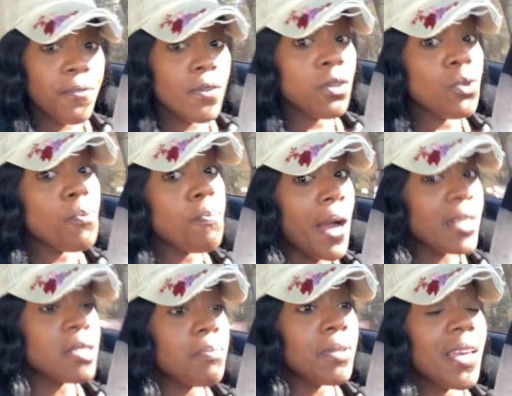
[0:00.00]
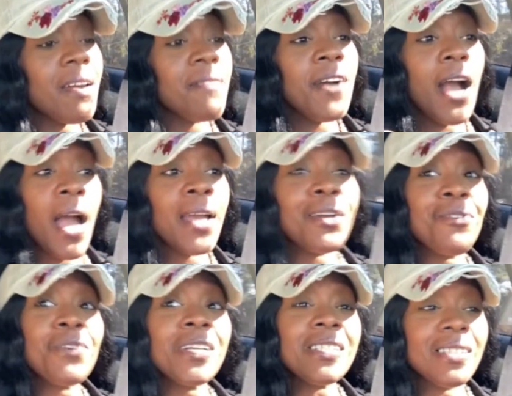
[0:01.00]
you possibly have an
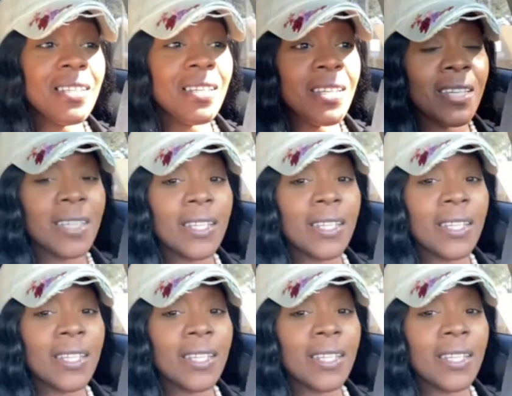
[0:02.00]
IRS lien.